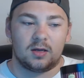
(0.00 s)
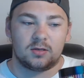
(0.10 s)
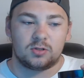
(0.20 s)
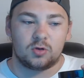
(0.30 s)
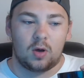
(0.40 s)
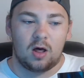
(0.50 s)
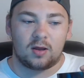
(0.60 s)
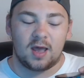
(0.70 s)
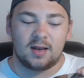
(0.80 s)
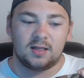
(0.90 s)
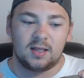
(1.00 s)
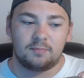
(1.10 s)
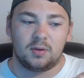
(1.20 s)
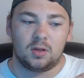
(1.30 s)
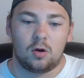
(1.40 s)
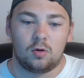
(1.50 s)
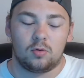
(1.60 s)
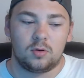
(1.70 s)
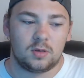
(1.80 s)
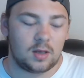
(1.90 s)
So I'll kind of link below
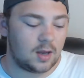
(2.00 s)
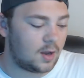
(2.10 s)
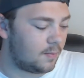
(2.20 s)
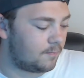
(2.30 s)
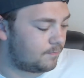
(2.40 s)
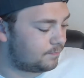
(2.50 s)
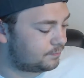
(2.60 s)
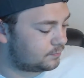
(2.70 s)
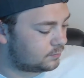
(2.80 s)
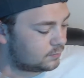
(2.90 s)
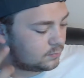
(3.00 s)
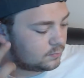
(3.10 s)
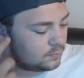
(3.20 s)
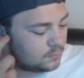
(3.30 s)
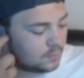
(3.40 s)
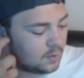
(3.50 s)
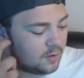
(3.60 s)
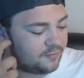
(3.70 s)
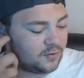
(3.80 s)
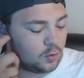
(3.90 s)
a
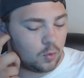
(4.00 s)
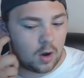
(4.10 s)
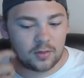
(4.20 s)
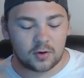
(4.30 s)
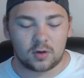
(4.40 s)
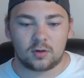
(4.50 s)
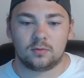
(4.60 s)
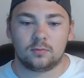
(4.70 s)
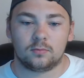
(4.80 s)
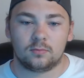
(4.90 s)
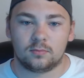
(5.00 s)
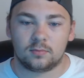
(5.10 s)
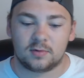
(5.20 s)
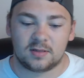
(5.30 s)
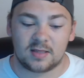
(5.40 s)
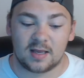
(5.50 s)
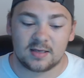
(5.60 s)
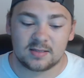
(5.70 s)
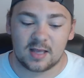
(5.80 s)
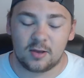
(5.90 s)
few other
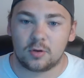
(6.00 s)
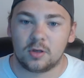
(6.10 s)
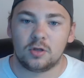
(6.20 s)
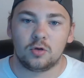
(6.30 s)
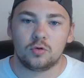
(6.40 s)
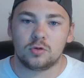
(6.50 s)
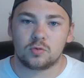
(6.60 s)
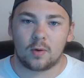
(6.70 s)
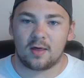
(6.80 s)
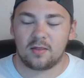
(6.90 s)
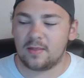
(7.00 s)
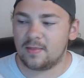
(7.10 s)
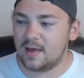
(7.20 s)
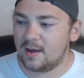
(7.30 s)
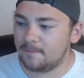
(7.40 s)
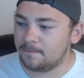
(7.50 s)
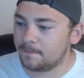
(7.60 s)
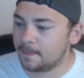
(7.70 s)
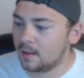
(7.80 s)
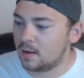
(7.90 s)
things that you could use rather than that,
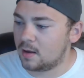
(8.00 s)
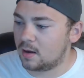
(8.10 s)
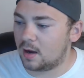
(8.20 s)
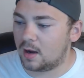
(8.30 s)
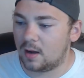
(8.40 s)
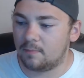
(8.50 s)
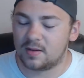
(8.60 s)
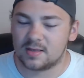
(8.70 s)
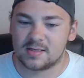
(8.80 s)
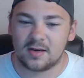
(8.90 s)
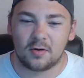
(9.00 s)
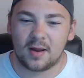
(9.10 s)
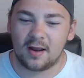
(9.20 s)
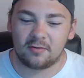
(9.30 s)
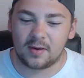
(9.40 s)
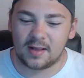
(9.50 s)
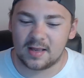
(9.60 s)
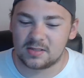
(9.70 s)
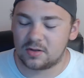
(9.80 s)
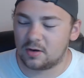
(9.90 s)
because I know not everybody
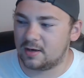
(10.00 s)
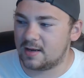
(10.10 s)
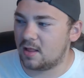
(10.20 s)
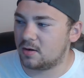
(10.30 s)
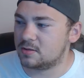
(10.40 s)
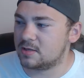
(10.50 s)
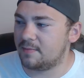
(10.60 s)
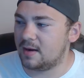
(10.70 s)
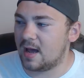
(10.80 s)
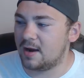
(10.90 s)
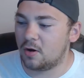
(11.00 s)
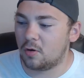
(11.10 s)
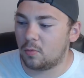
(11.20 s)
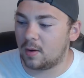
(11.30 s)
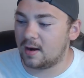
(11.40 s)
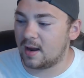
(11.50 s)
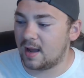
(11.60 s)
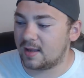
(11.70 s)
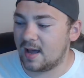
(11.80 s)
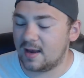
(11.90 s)
has $30. I mean, I know when
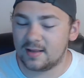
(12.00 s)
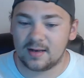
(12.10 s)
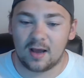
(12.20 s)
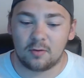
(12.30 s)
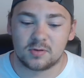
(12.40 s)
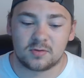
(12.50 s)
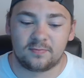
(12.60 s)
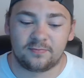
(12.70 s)
I got it, I was